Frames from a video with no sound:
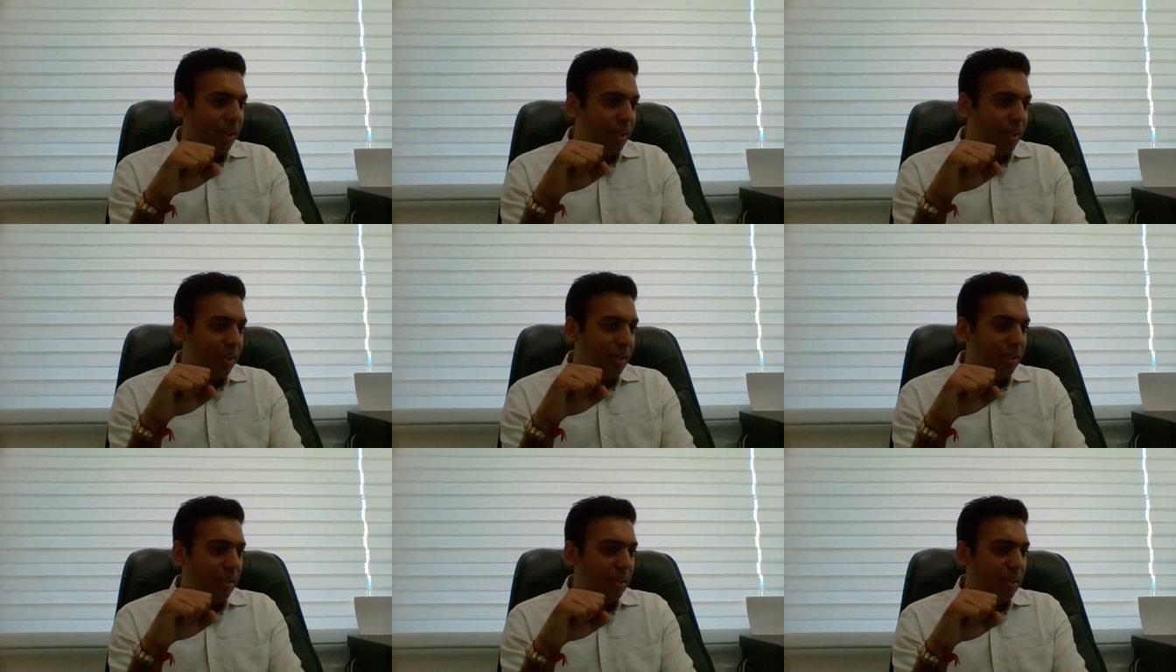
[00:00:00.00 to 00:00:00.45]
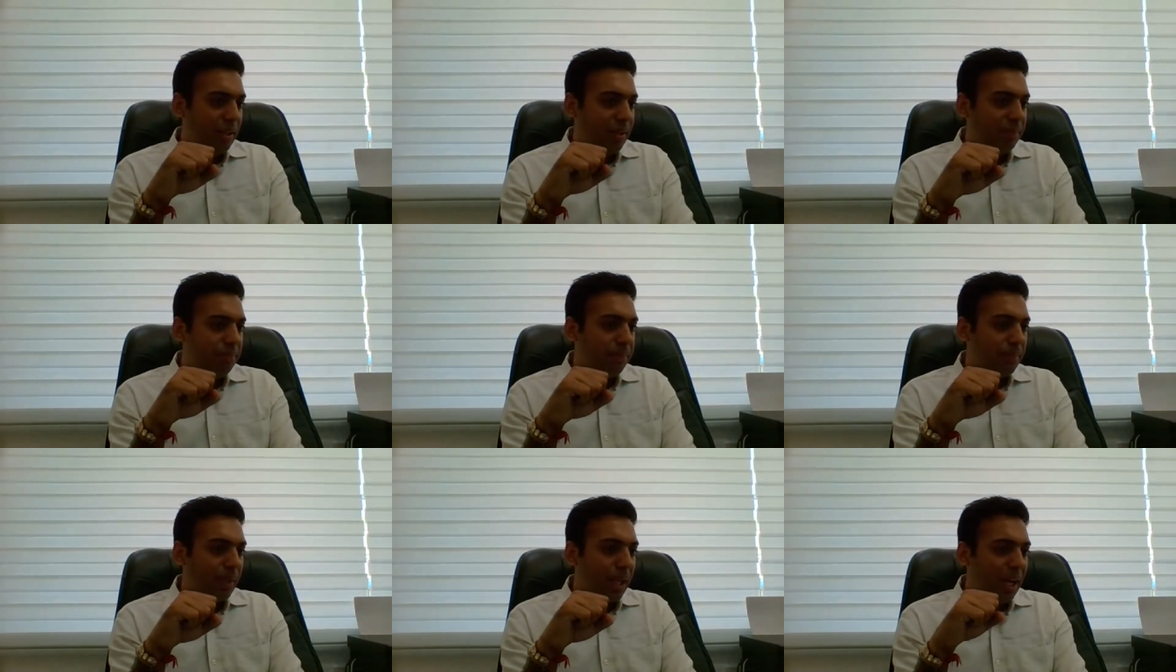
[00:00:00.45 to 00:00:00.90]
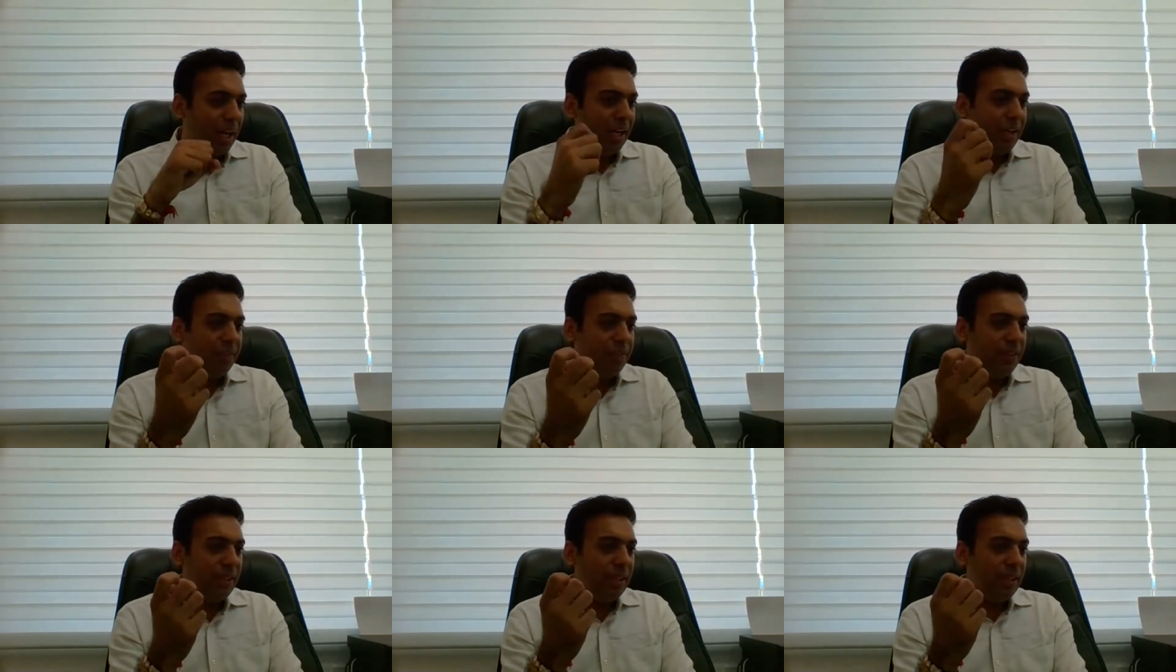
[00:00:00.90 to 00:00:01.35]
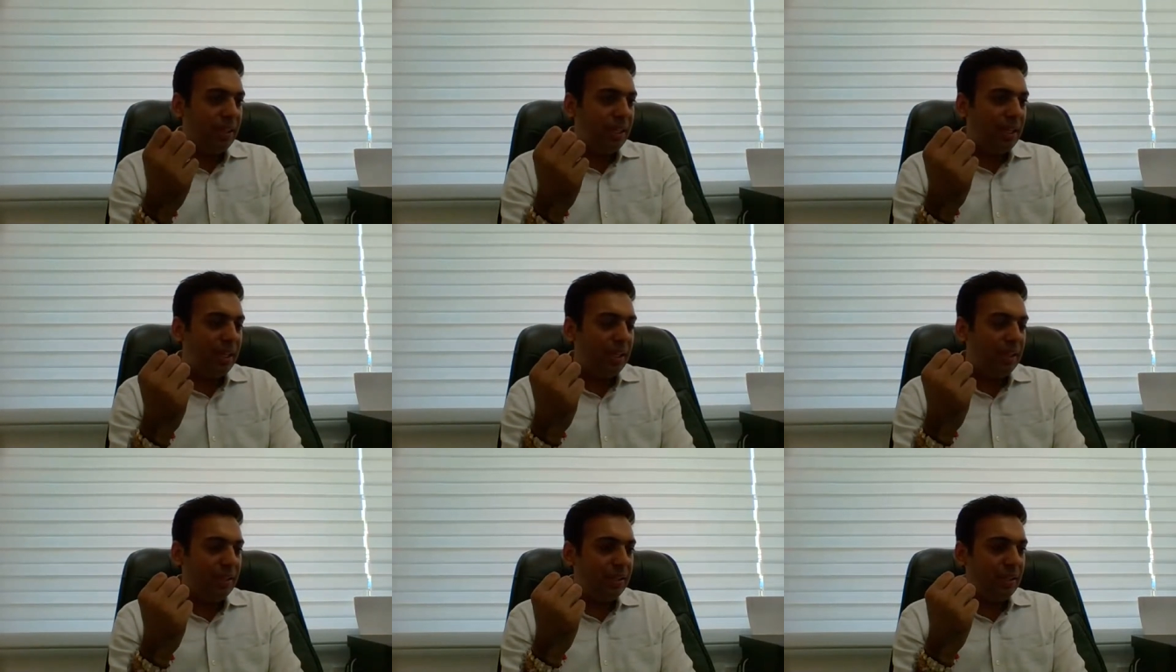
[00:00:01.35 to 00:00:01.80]
And uh, I feel
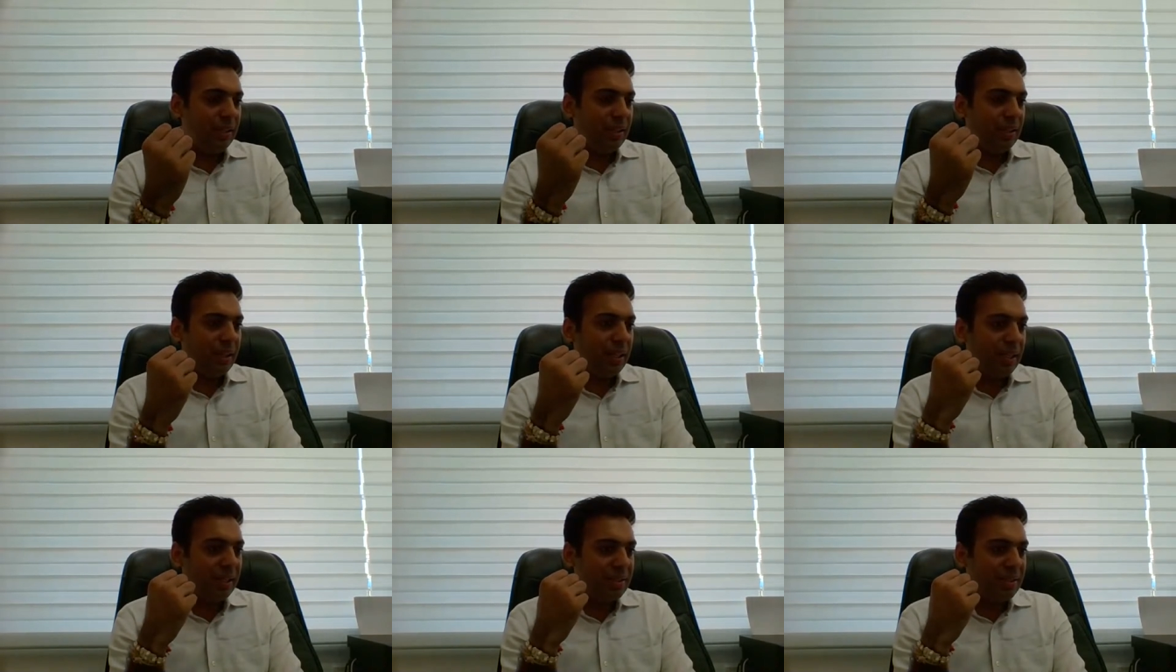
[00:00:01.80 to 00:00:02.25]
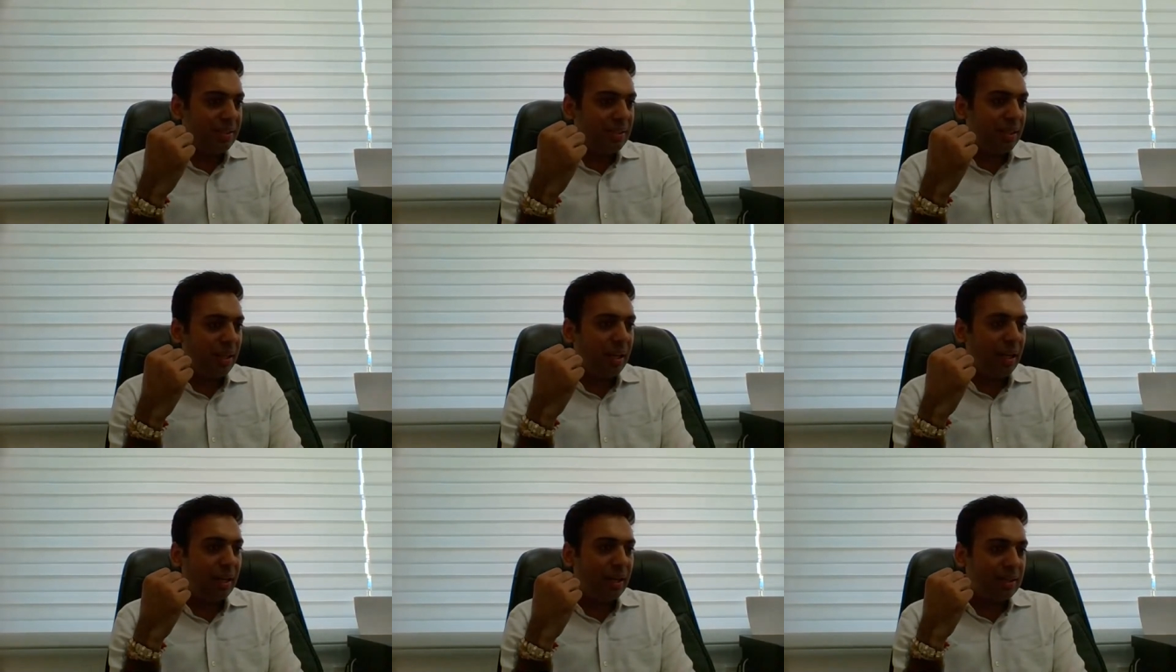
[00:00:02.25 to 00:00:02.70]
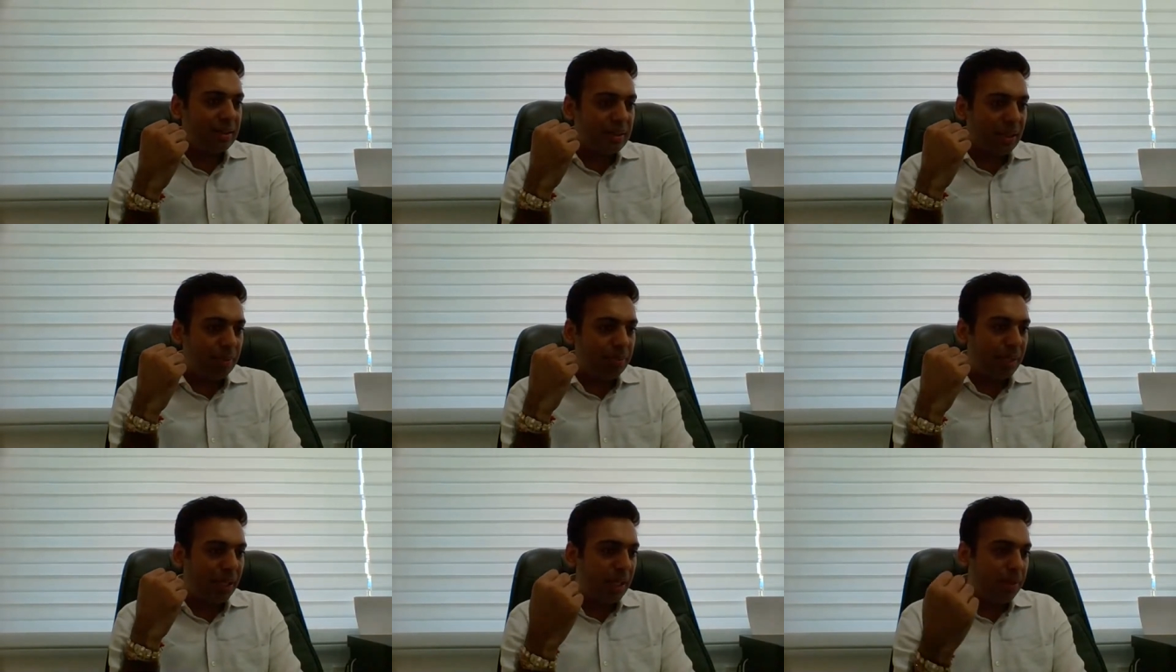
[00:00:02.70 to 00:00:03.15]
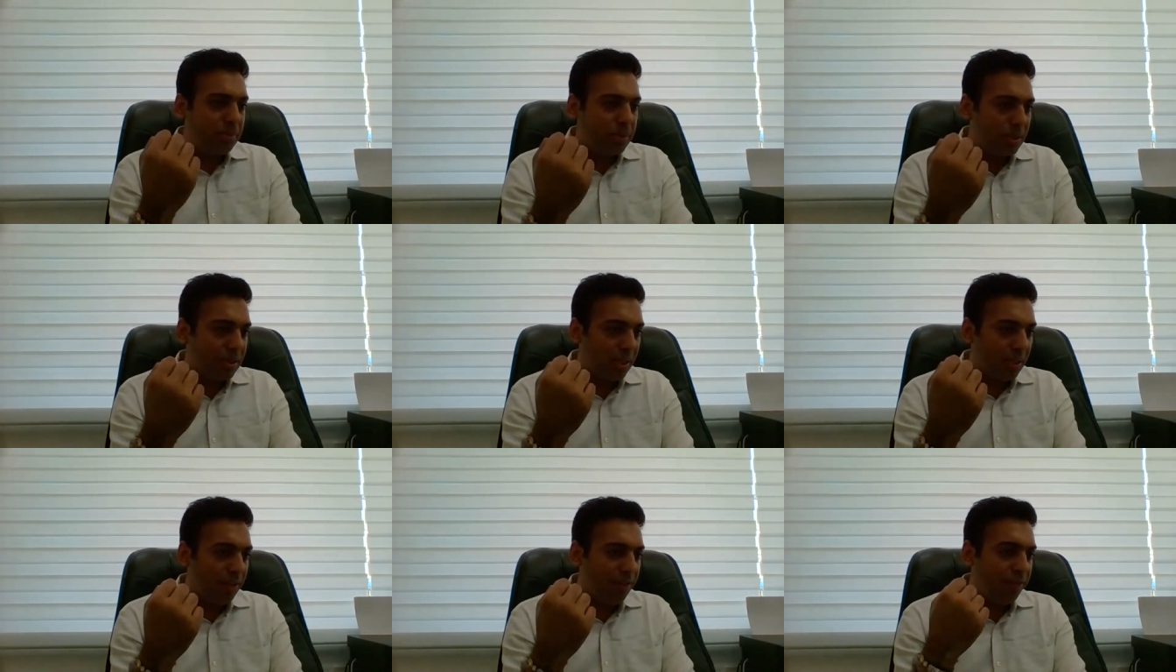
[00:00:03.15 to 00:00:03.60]
that uh, cases are
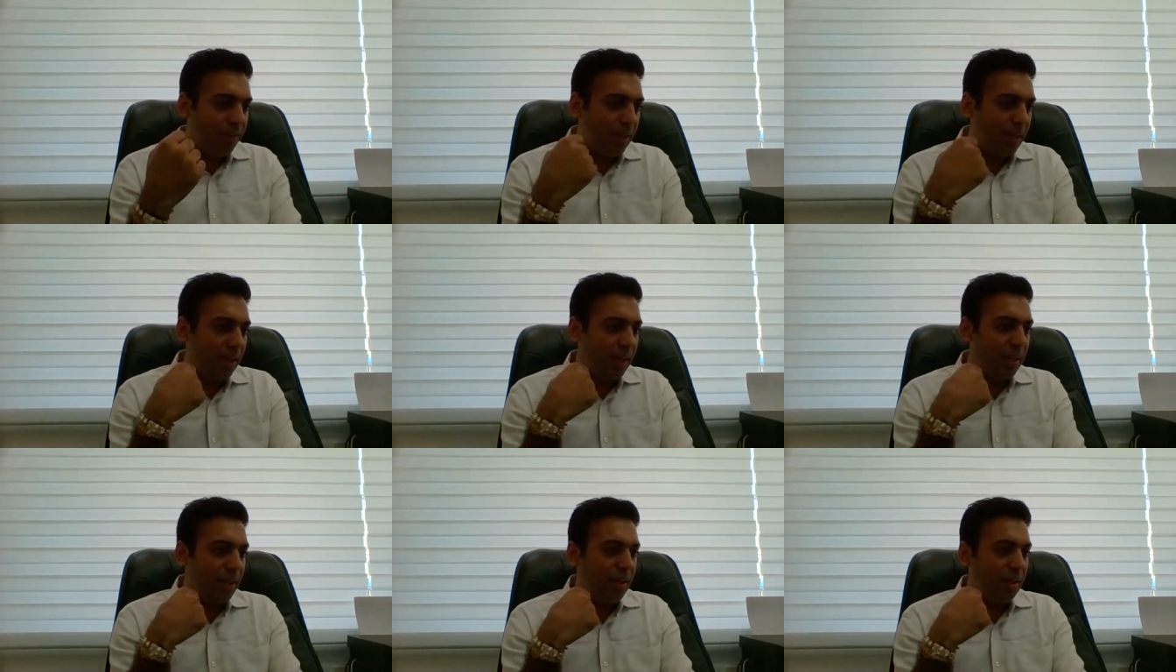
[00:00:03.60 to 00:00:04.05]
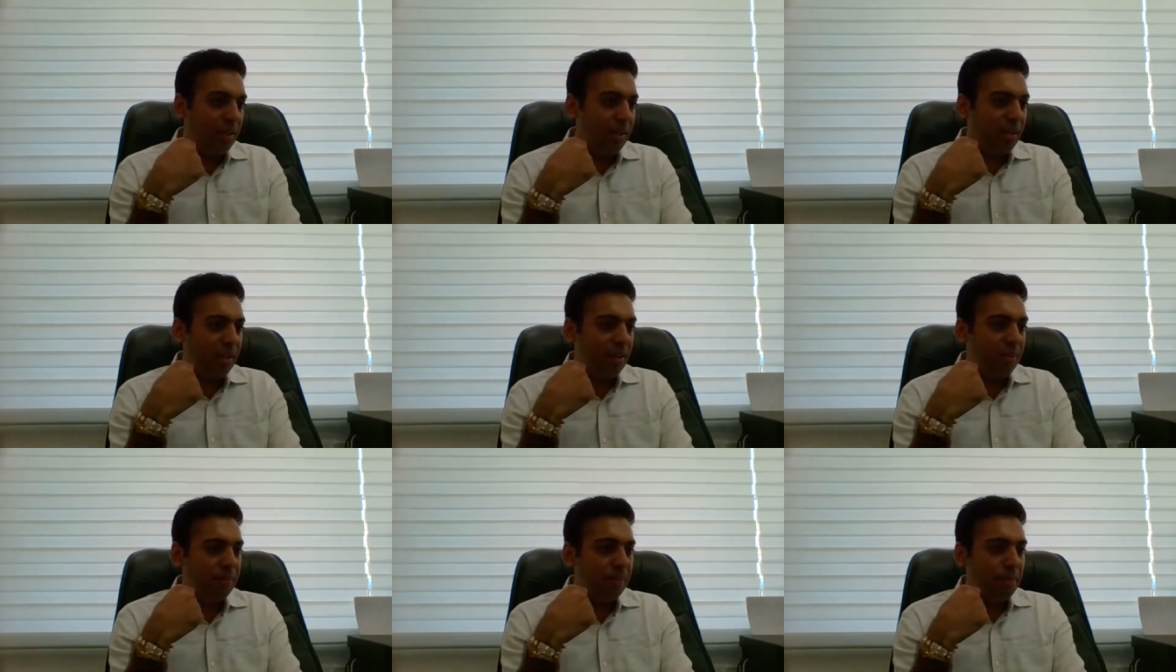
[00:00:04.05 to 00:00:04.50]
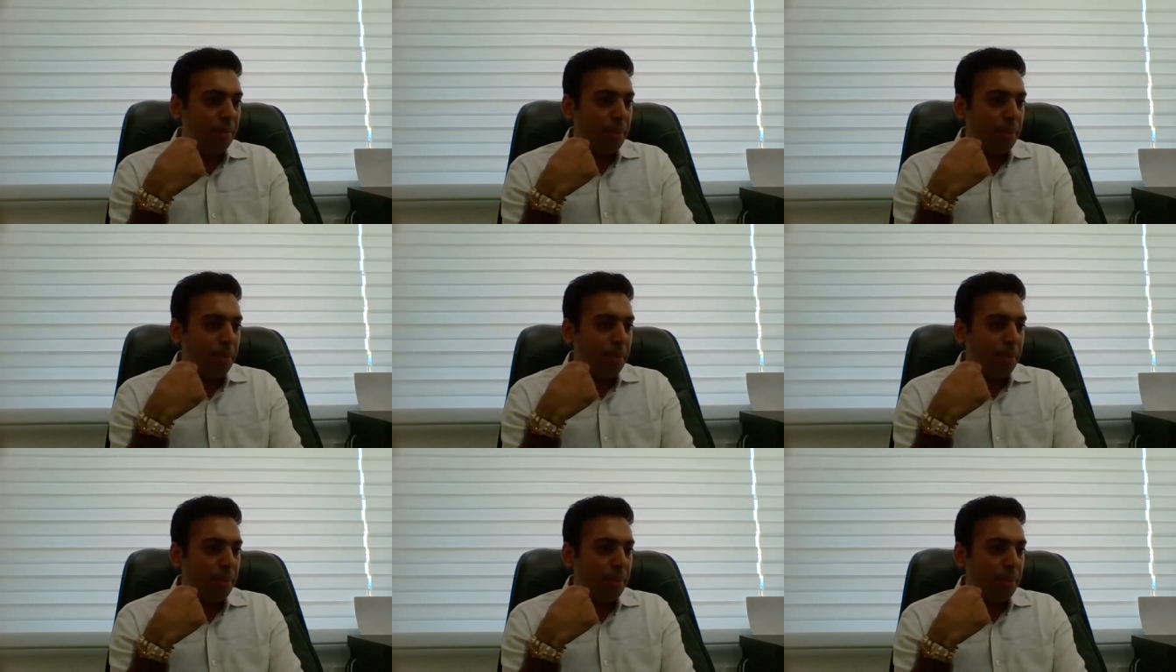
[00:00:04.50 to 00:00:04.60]
sometimes tough, and uh,